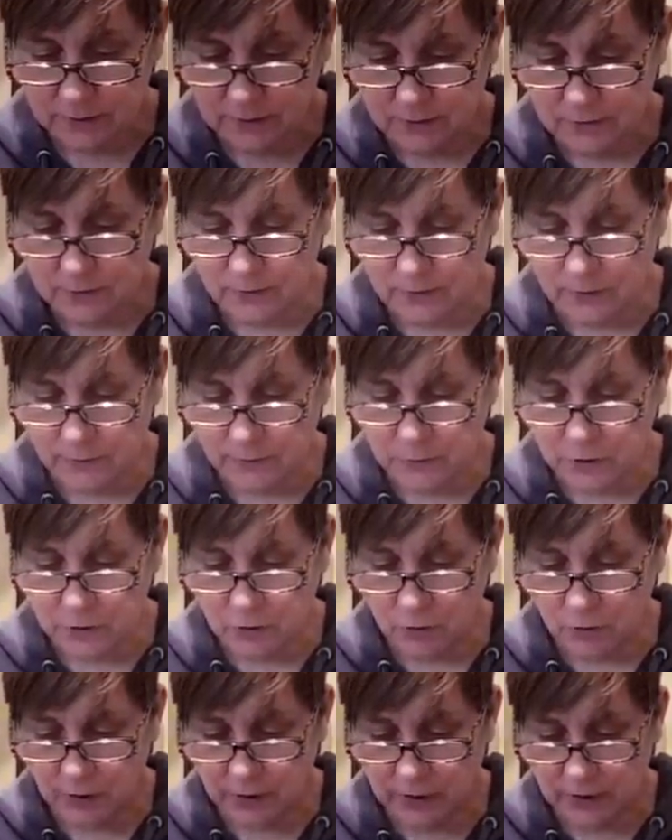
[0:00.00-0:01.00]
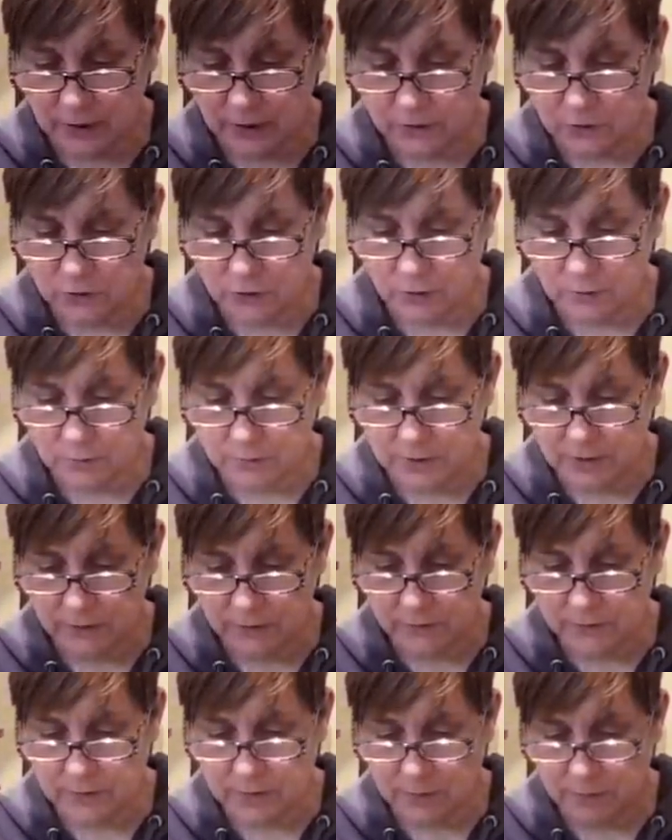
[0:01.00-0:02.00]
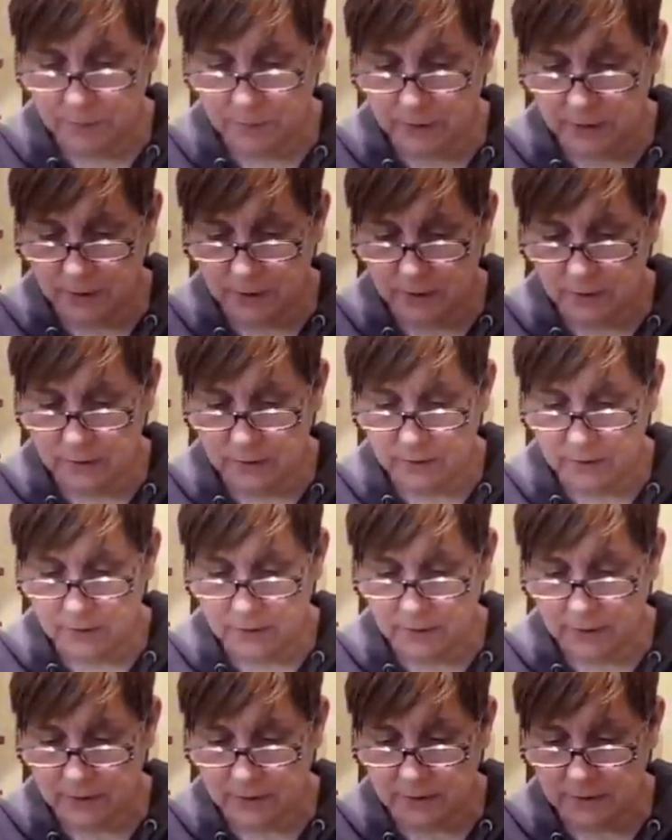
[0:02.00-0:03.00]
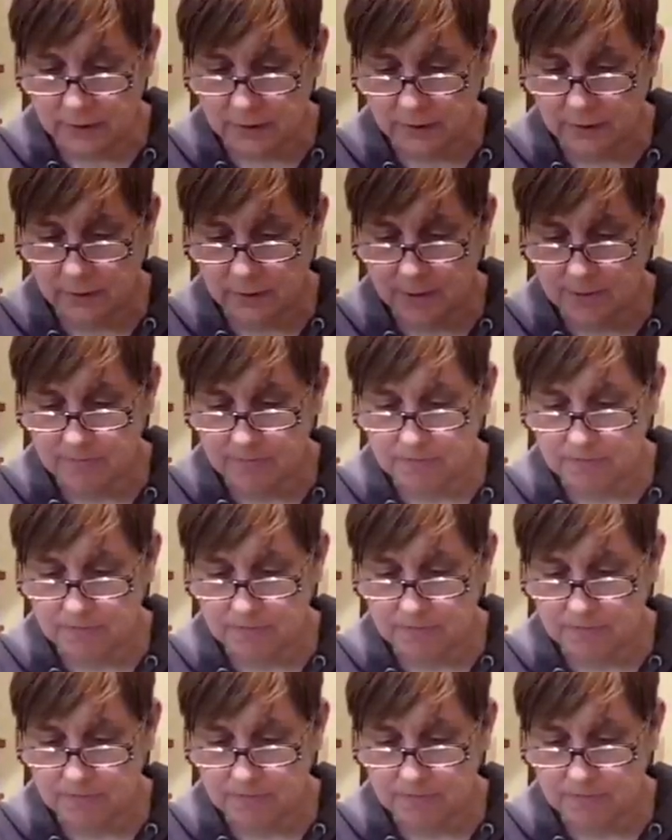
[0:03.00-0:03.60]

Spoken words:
Right, I'm just trying to catch up, see if there's anybody asked anything.